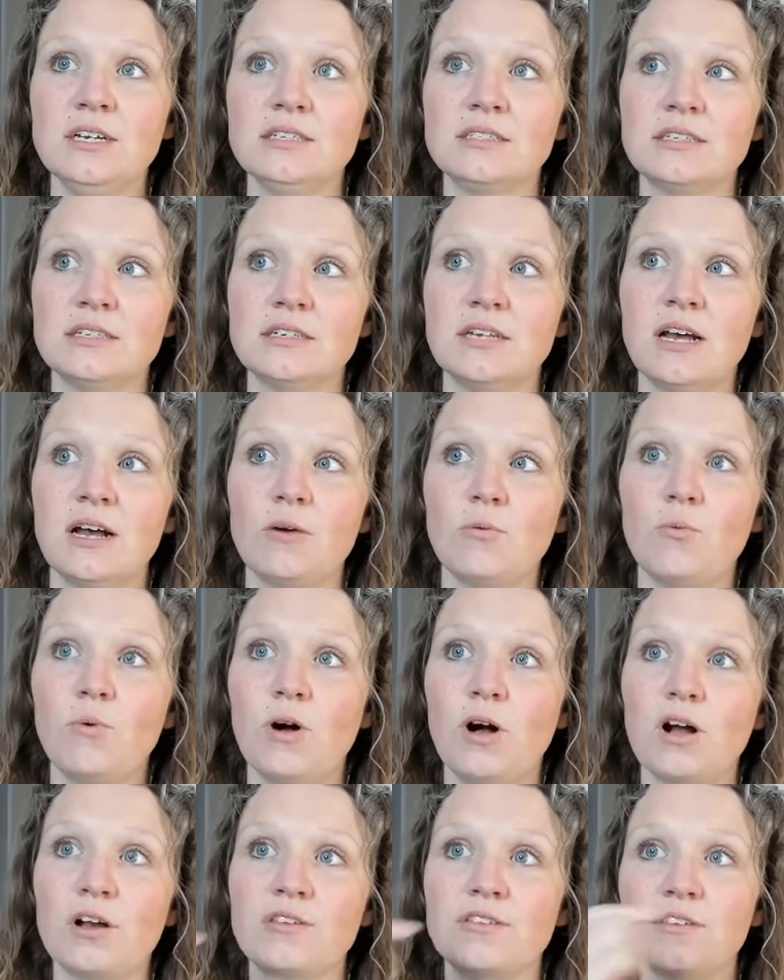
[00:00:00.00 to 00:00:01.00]
to not
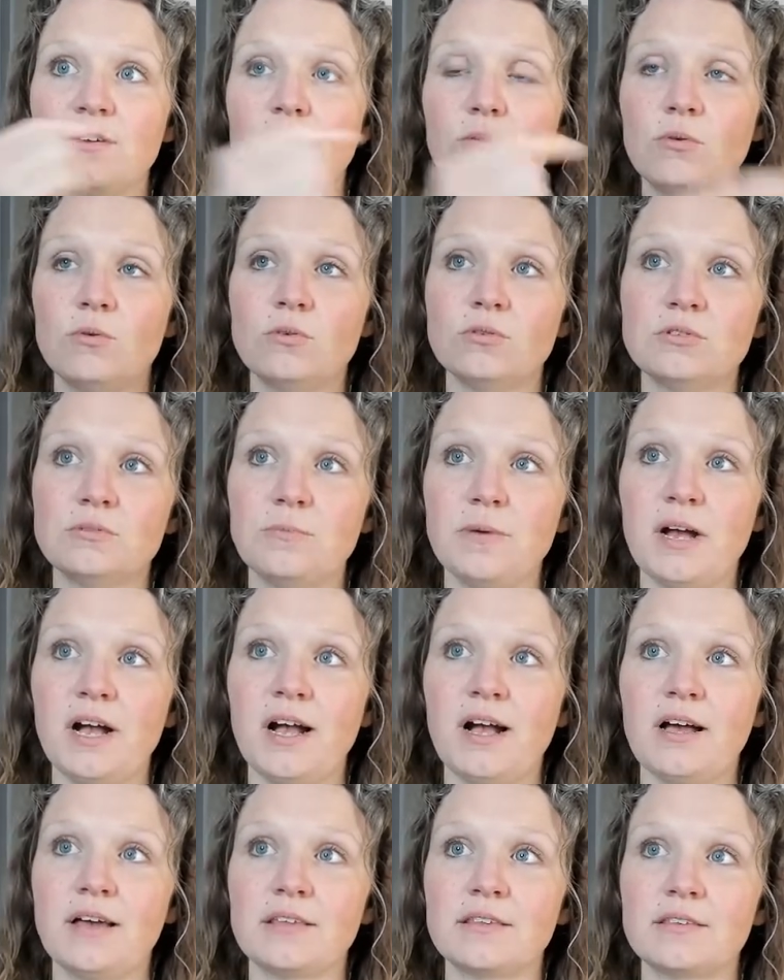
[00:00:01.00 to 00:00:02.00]
walk the old
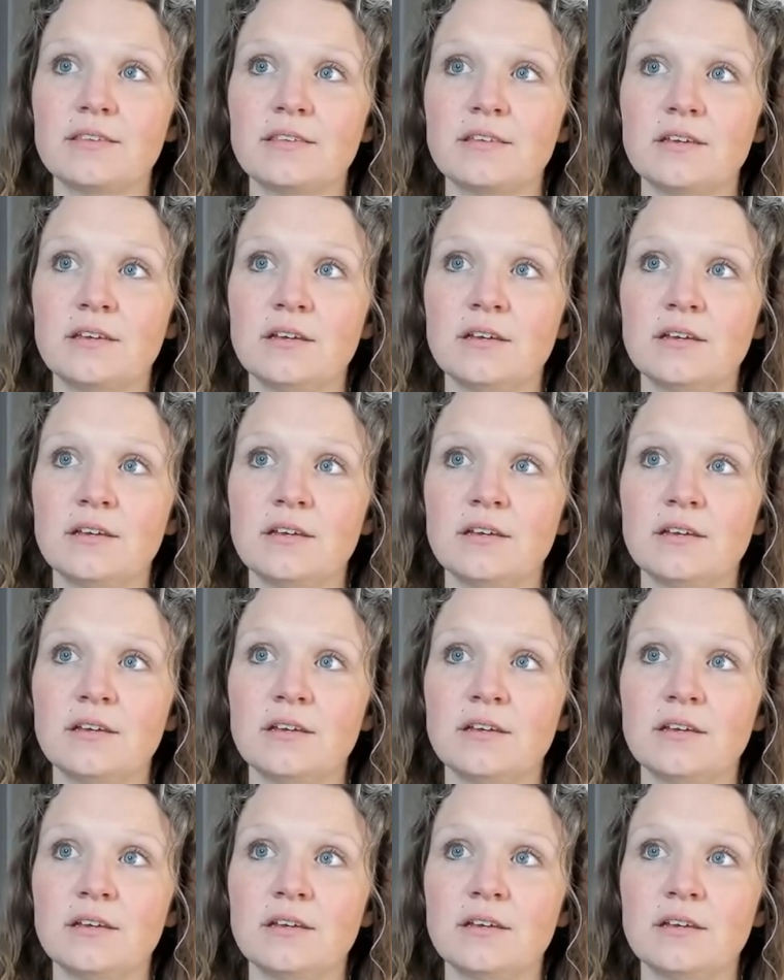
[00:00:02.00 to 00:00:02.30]
path,